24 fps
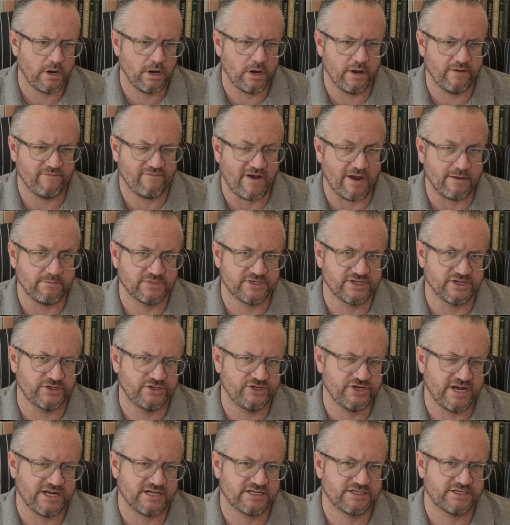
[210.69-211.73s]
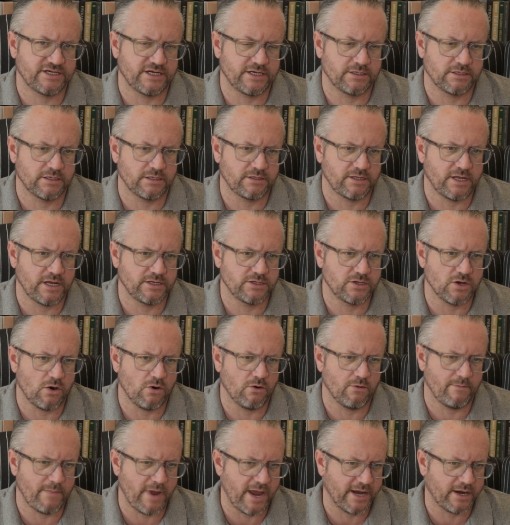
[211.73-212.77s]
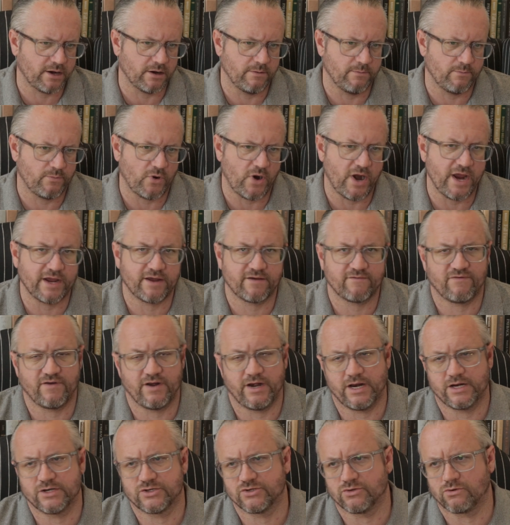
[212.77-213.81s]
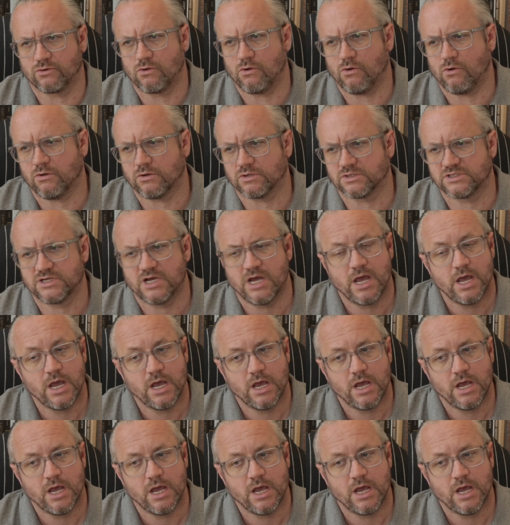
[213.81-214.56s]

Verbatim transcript: if I'm suggesting that they don't make and break financial goals?